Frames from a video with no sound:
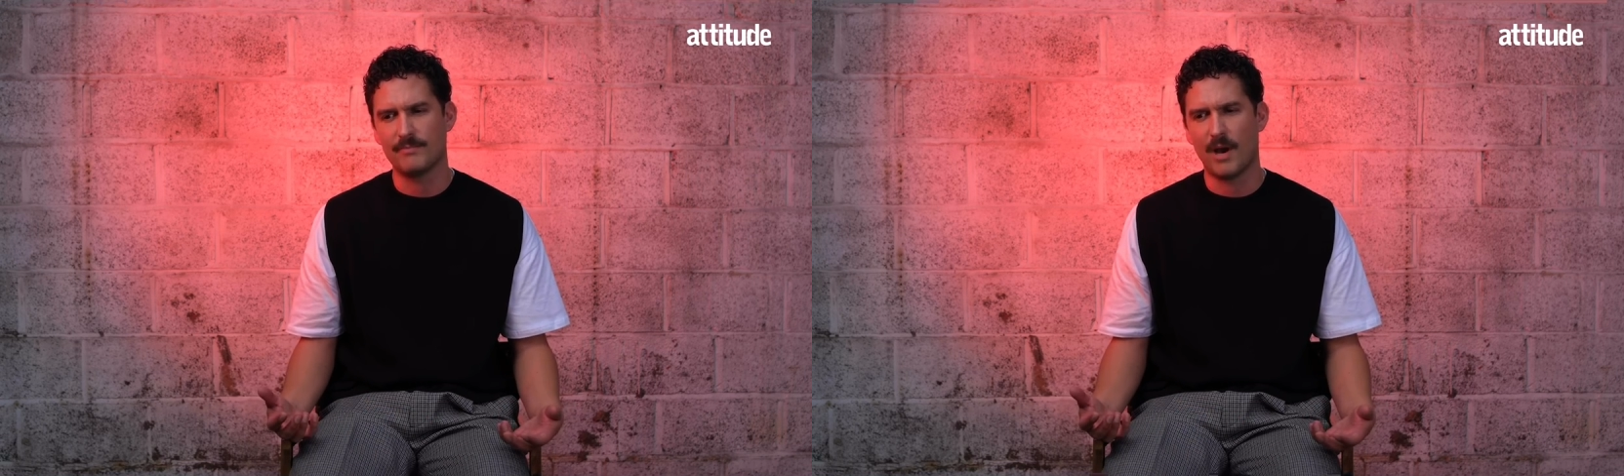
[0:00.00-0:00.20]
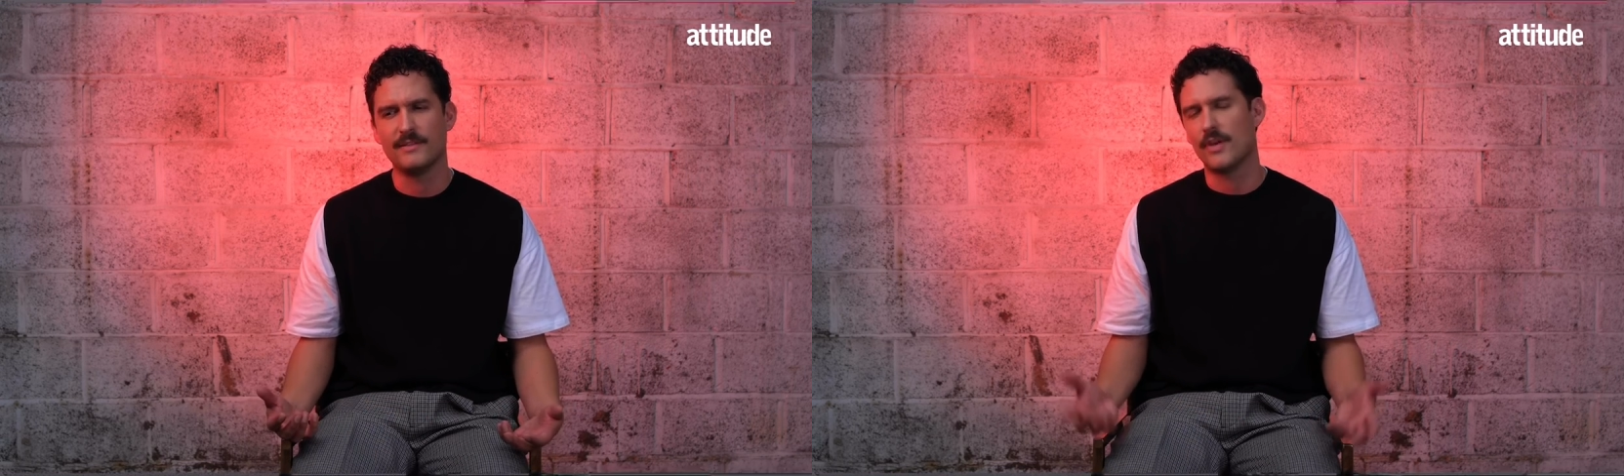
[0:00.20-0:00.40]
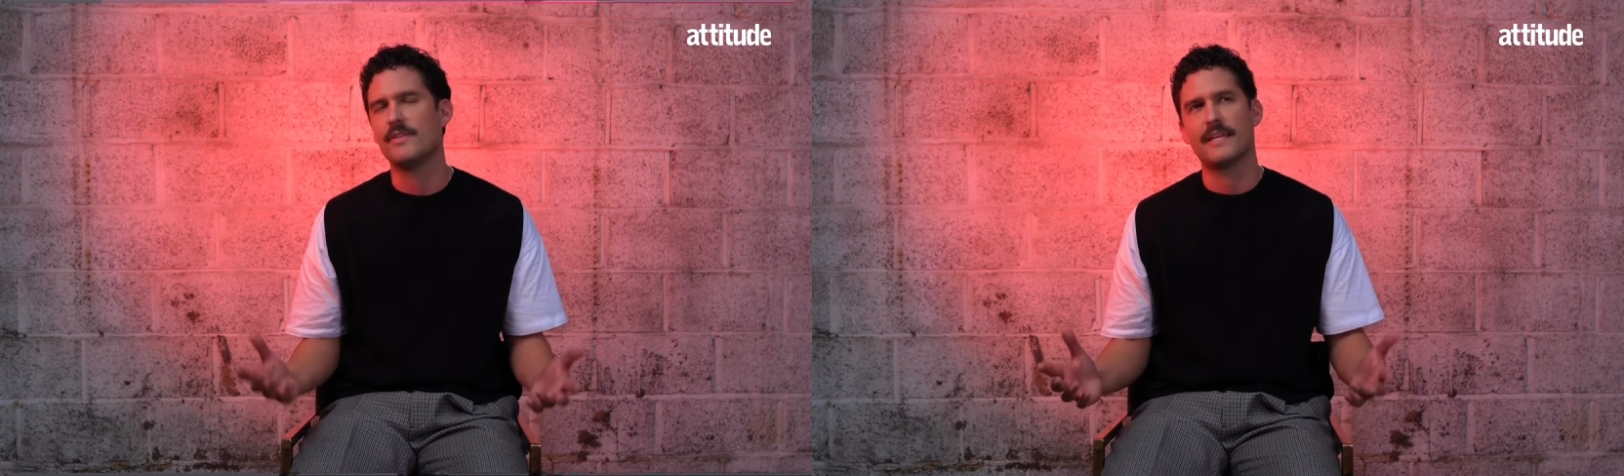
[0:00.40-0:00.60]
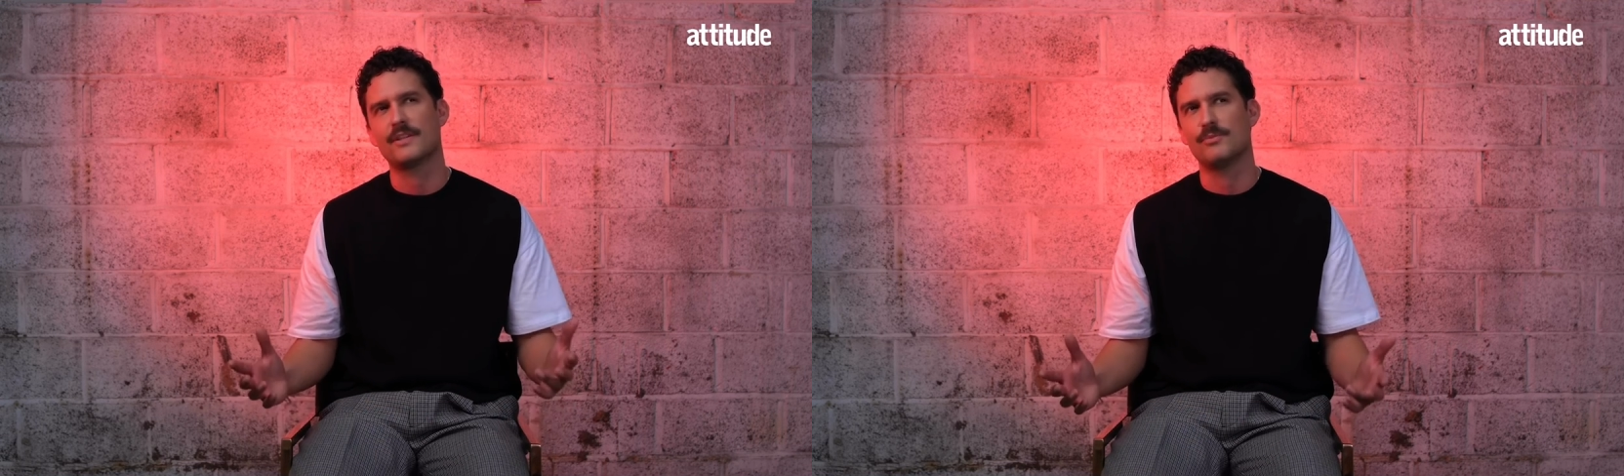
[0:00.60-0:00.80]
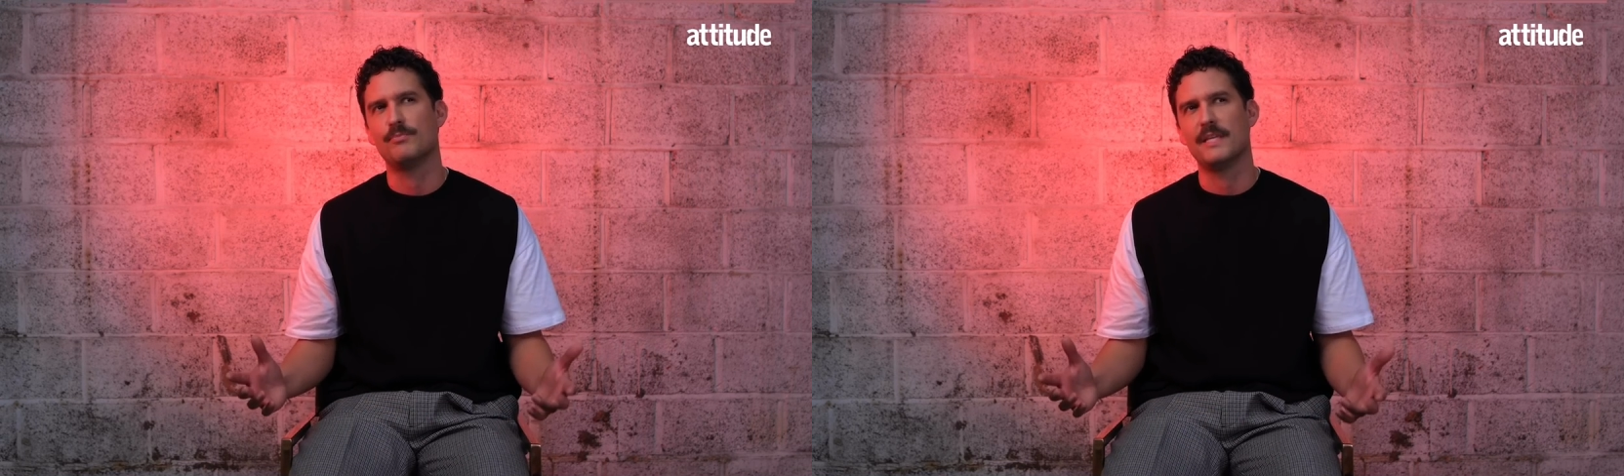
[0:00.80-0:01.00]
but I don't think
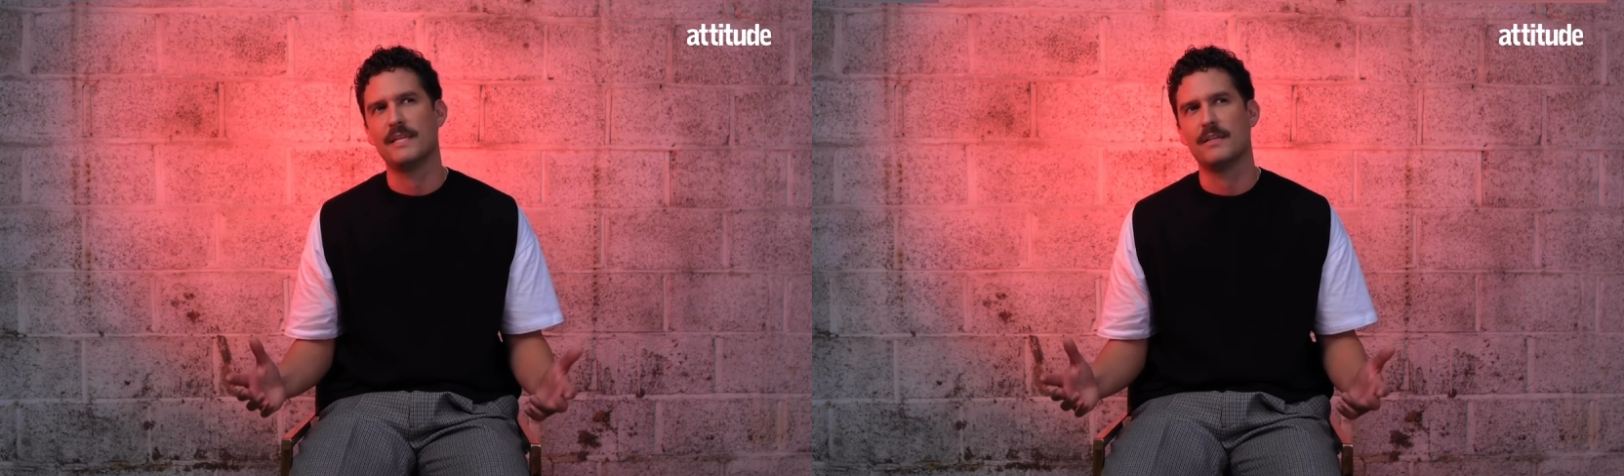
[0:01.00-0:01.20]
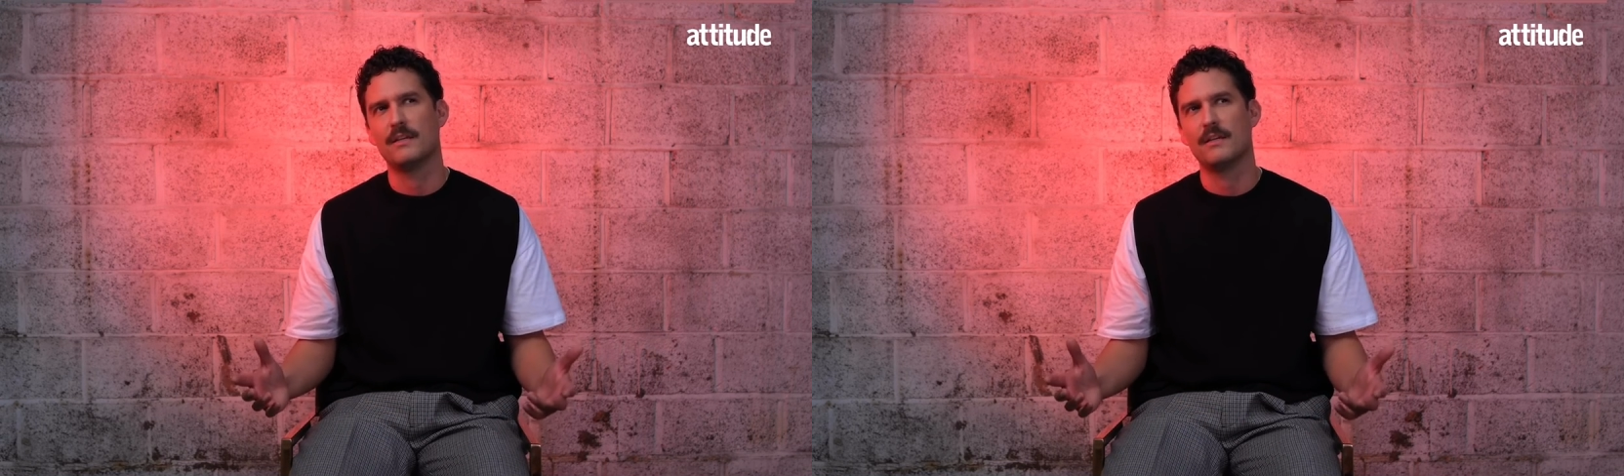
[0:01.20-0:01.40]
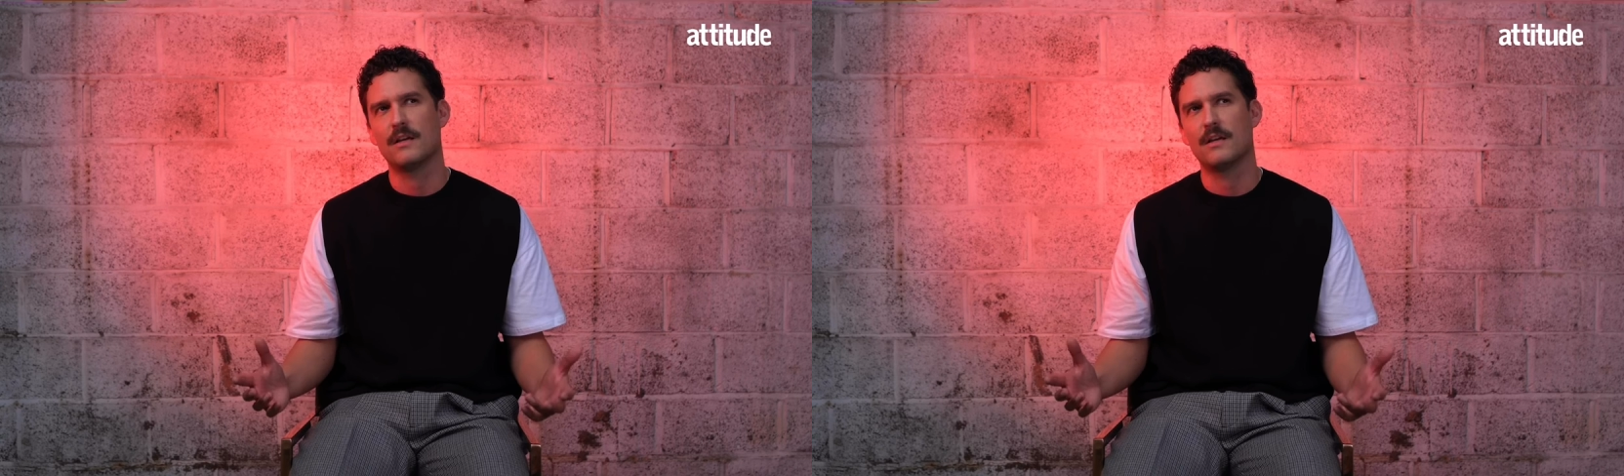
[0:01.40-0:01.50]
it should be